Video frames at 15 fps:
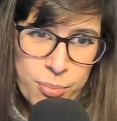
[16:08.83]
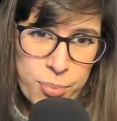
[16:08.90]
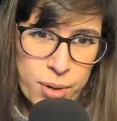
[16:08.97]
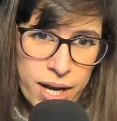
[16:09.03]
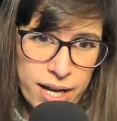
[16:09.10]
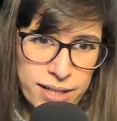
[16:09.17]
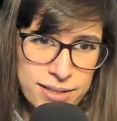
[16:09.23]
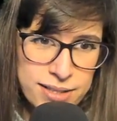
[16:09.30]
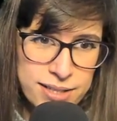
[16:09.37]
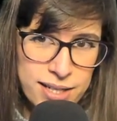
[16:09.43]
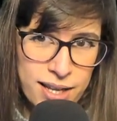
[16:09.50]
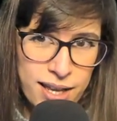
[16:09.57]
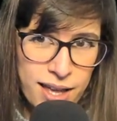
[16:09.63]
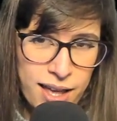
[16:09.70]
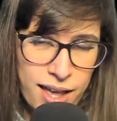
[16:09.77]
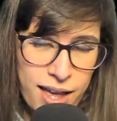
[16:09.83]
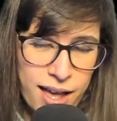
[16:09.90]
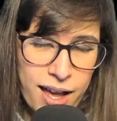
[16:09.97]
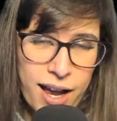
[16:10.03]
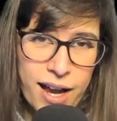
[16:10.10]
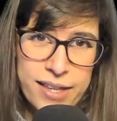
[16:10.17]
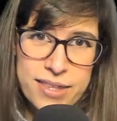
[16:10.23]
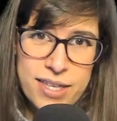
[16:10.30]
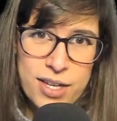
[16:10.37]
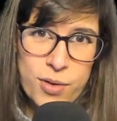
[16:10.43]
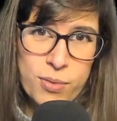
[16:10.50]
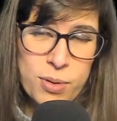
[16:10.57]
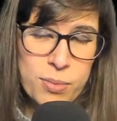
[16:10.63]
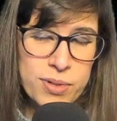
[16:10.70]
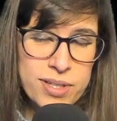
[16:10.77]
But I
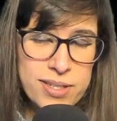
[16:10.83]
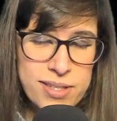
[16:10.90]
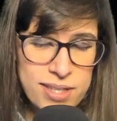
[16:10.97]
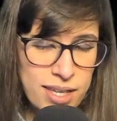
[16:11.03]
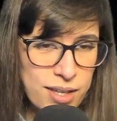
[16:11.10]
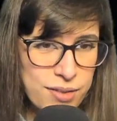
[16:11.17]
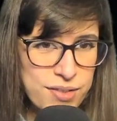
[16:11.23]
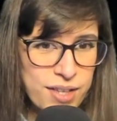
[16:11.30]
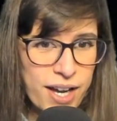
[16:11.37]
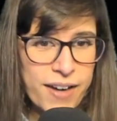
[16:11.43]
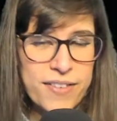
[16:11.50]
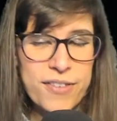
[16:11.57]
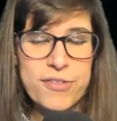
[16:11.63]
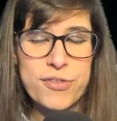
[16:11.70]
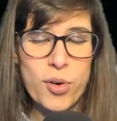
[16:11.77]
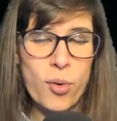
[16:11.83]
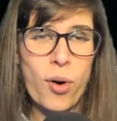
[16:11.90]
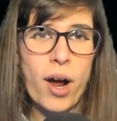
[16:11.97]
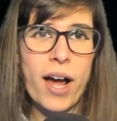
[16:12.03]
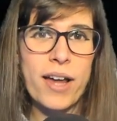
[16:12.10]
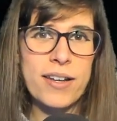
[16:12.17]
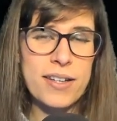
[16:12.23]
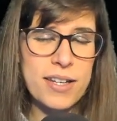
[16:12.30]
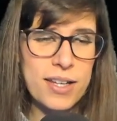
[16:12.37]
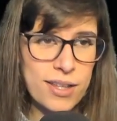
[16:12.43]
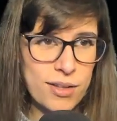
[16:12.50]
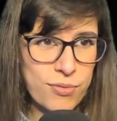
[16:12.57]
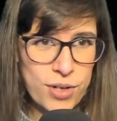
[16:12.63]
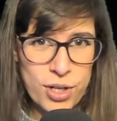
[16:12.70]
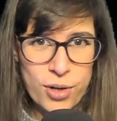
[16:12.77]
think we will save that for
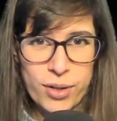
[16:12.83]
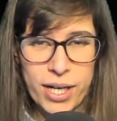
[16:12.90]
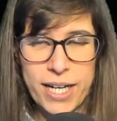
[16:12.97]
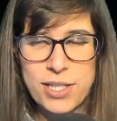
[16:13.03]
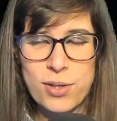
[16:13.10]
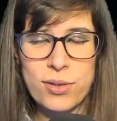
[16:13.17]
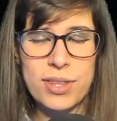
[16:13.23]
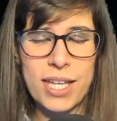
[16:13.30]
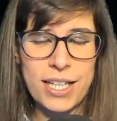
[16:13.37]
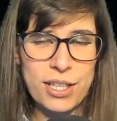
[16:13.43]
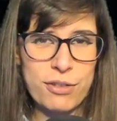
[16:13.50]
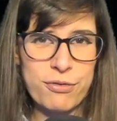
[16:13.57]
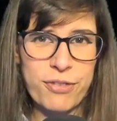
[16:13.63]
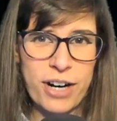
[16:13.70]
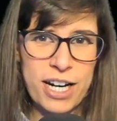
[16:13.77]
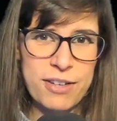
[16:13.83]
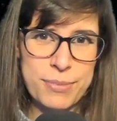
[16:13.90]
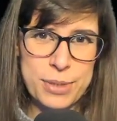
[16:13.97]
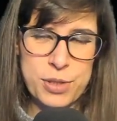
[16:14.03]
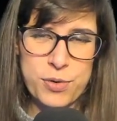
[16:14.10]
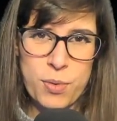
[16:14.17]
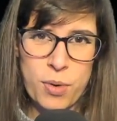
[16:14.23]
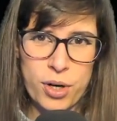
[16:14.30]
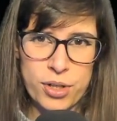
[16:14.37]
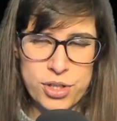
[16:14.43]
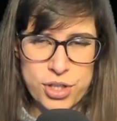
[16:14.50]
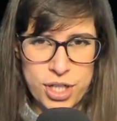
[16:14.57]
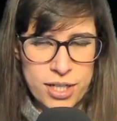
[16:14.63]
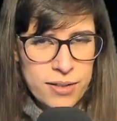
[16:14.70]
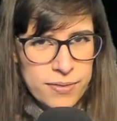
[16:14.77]
another video, guys. So thank you very much for
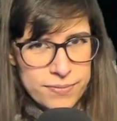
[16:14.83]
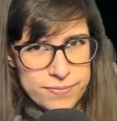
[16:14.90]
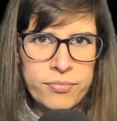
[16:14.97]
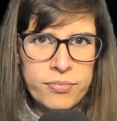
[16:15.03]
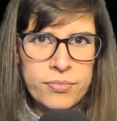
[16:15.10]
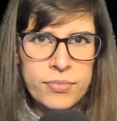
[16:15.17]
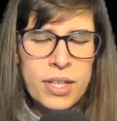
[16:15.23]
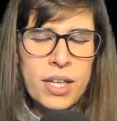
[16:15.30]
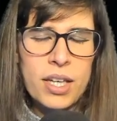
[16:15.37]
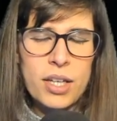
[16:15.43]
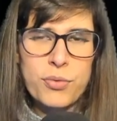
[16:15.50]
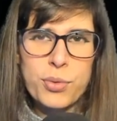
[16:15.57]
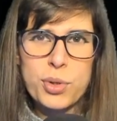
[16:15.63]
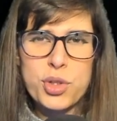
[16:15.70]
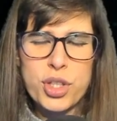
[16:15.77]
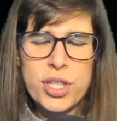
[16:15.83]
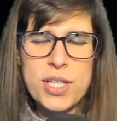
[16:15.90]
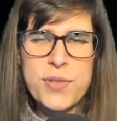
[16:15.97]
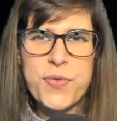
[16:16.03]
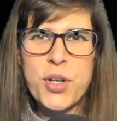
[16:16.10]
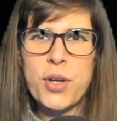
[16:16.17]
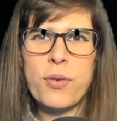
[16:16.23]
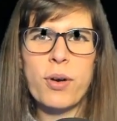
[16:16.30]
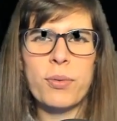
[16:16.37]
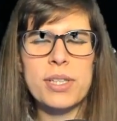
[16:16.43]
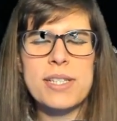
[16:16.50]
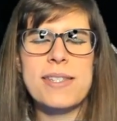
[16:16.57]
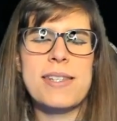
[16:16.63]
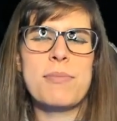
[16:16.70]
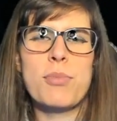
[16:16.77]
watching. If you enjoyed this video and
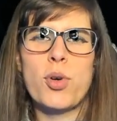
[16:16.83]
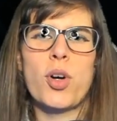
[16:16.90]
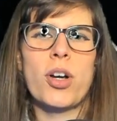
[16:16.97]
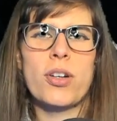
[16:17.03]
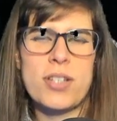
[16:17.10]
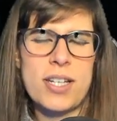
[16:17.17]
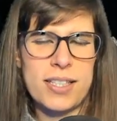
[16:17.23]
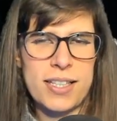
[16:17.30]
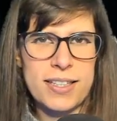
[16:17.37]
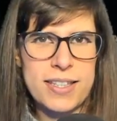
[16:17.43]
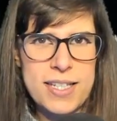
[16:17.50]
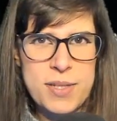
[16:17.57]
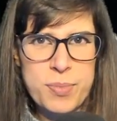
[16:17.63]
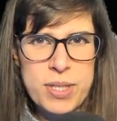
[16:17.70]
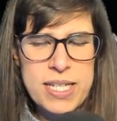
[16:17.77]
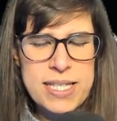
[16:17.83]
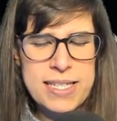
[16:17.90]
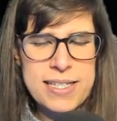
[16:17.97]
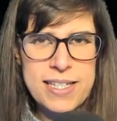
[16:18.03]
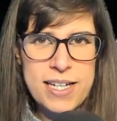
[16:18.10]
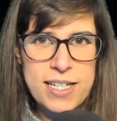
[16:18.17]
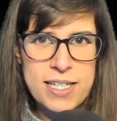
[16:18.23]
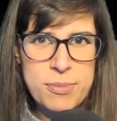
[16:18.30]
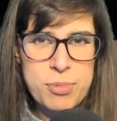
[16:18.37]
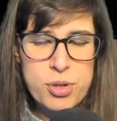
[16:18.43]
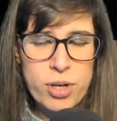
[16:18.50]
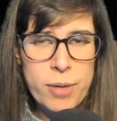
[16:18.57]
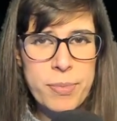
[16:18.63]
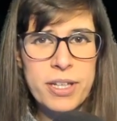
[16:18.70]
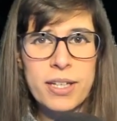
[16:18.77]
want to see more content like this, please consider
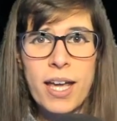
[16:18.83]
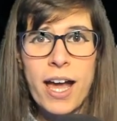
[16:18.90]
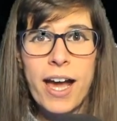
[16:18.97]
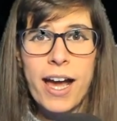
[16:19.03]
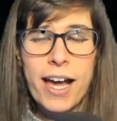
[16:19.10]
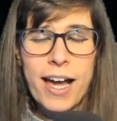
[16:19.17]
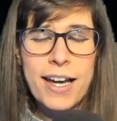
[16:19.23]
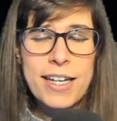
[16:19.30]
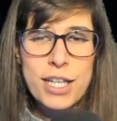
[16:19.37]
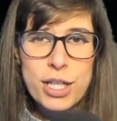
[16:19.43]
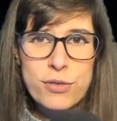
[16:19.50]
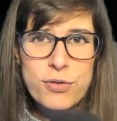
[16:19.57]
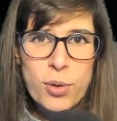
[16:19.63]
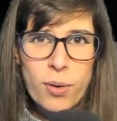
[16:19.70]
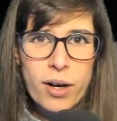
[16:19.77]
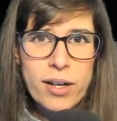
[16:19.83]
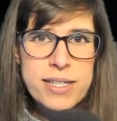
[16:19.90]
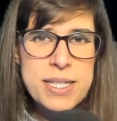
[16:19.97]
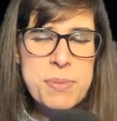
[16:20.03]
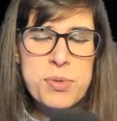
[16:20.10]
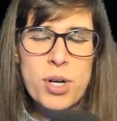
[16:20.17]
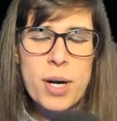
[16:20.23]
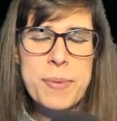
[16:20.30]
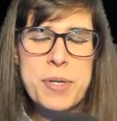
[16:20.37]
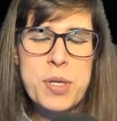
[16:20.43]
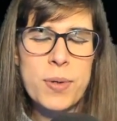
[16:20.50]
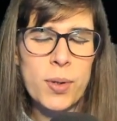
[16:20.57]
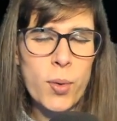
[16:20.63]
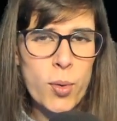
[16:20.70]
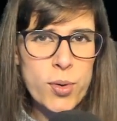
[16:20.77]
subscribing. And if you are a subscriber,
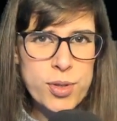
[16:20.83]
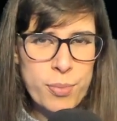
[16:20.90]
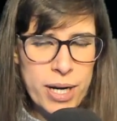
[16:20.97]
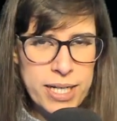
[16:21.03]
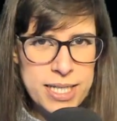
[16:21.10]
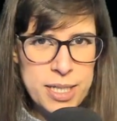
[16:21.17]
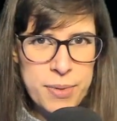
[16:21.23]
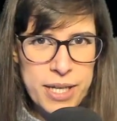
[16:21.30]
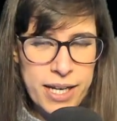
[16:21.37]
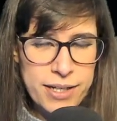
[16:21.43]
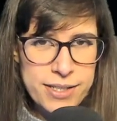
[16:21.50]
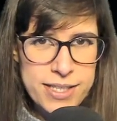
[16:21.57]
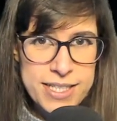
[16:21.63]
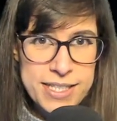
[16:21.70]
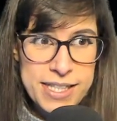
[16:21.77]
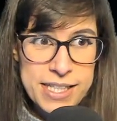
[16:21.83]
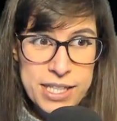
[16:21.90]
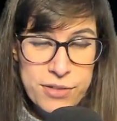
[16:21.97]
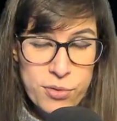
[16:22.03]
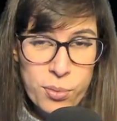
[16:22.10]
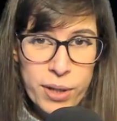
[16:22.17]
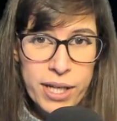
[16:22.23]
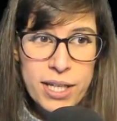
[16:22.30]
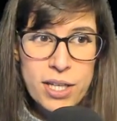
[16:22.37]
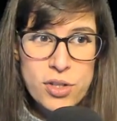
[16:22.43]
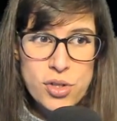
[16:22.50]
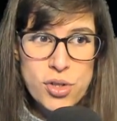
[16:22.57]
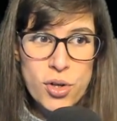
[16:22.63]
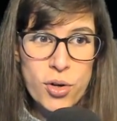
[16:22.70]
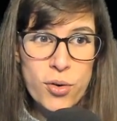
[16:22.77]
you will automatically be entered into the giveaway.
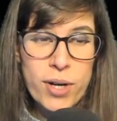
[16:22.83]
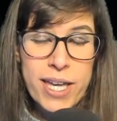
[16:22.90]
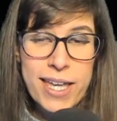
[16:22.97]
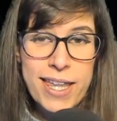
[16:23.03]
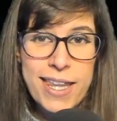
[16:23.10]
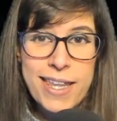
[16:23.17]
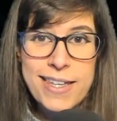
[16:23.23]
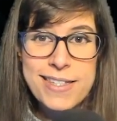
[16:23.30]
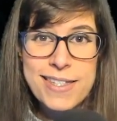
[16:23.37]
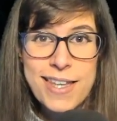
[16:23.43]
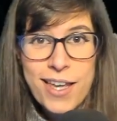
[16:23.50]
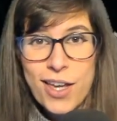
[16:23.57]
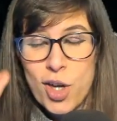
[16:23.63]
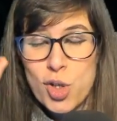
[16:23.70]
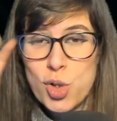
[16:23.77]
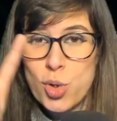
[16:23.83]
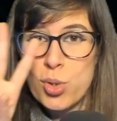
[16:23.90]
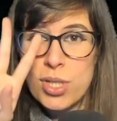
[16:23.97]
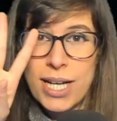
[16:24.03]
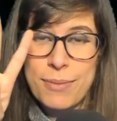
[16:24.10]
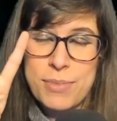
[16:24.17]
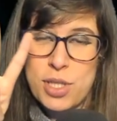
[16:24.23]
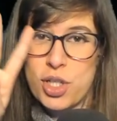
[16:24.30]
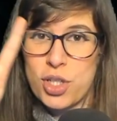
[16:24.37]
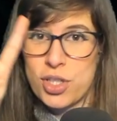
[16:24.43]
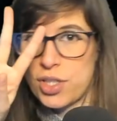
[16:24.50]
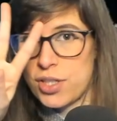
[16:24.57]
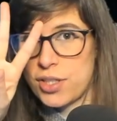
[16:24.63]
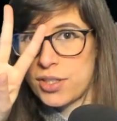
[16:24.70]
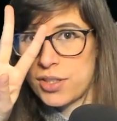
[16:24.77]
So it is 2 times
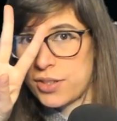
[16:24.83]
good.